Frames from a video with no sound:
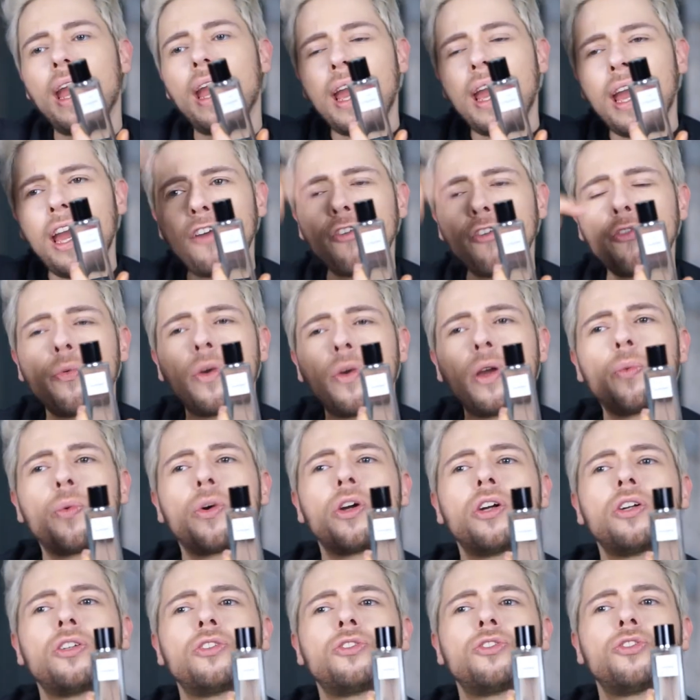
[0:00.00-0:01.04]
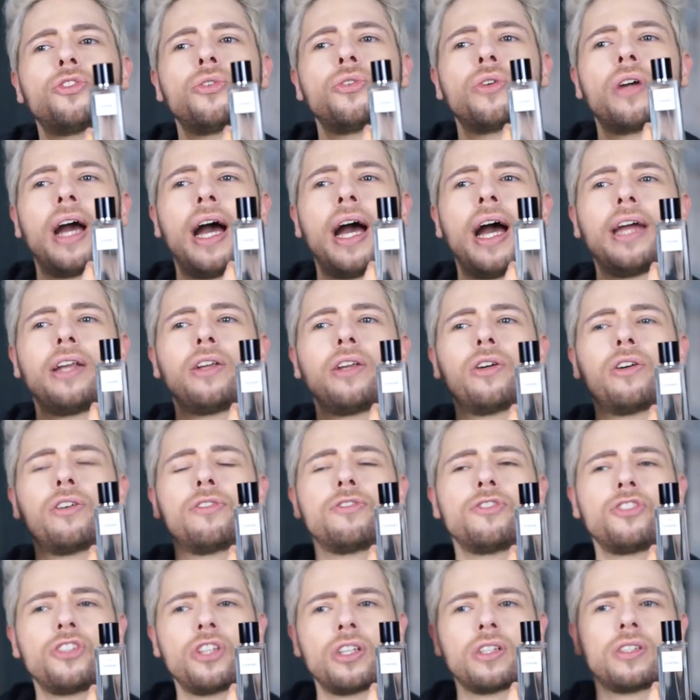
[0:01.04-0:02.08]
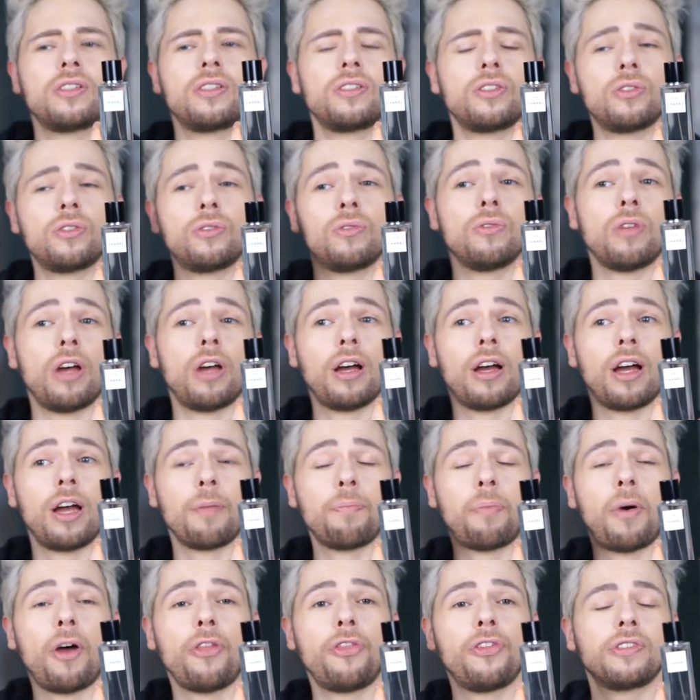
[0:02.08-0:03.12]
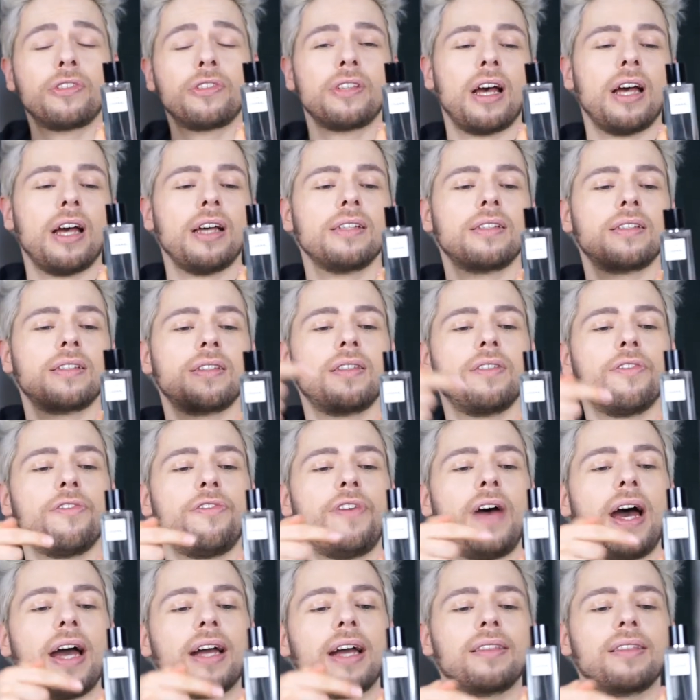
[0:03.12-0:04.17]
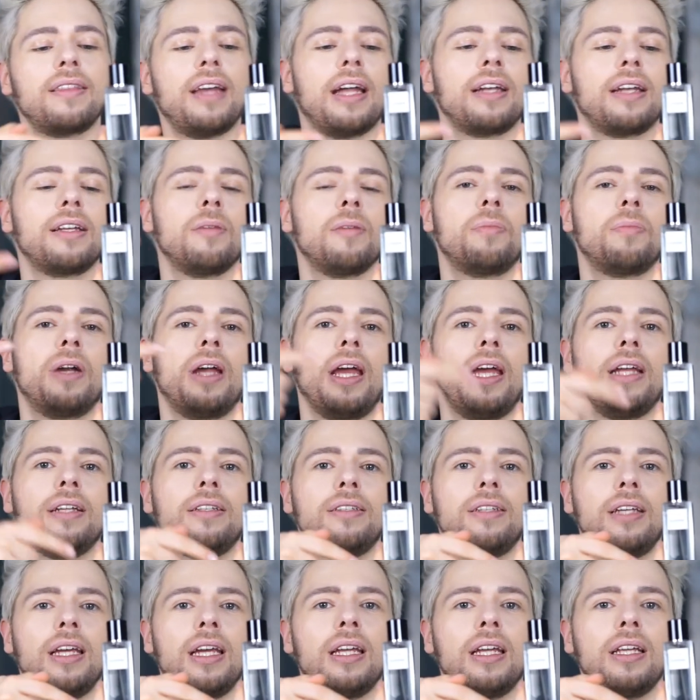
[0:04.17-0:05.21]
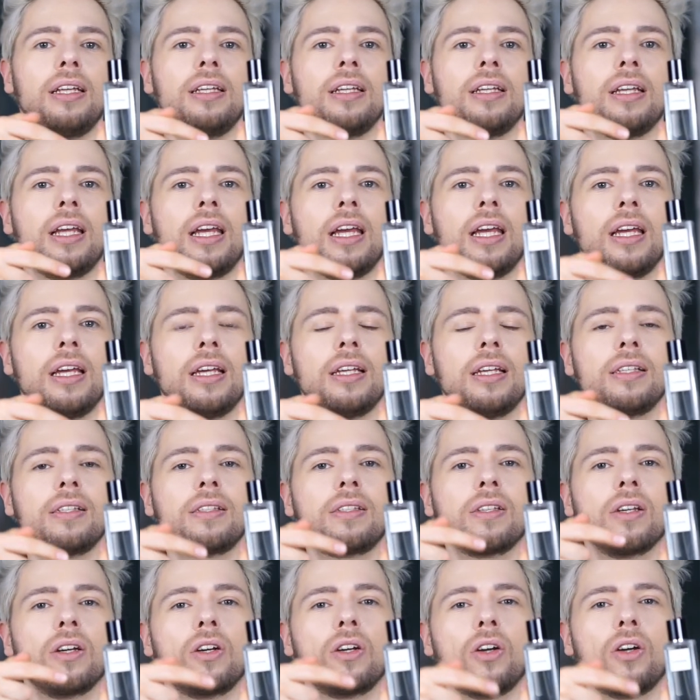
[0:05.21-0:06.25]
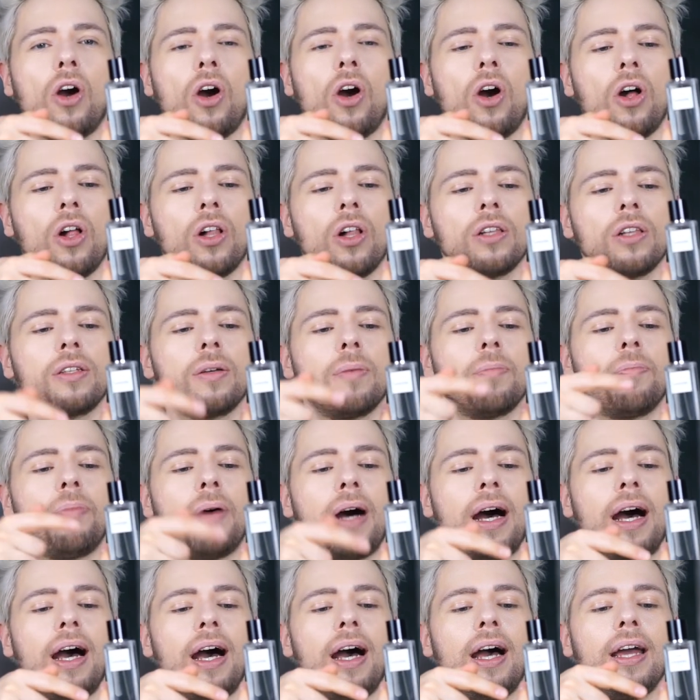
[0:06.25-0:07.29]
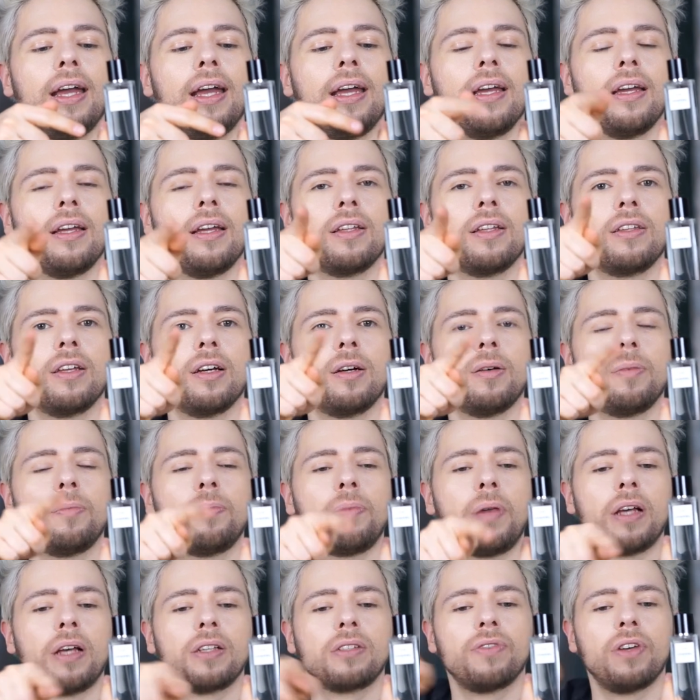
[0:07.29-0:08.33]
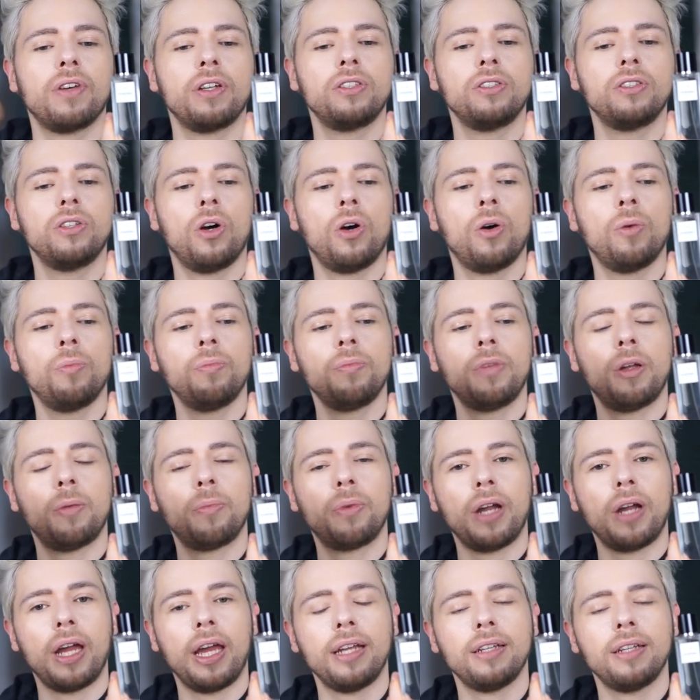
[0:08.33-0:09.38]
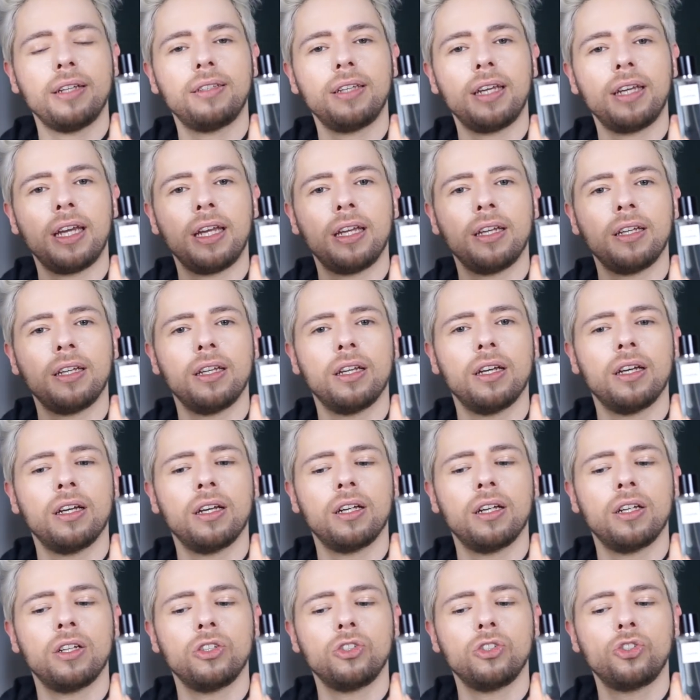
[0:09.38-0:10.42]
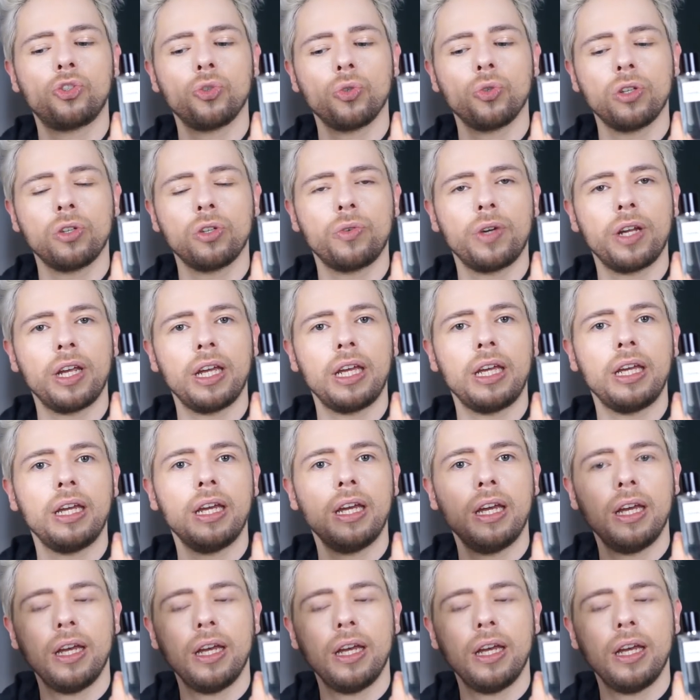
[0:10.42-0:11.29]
if we were to kind of just hypothesize the fact that number eighteen is called by the Place Vendôme, number eighteen uh, jewelry,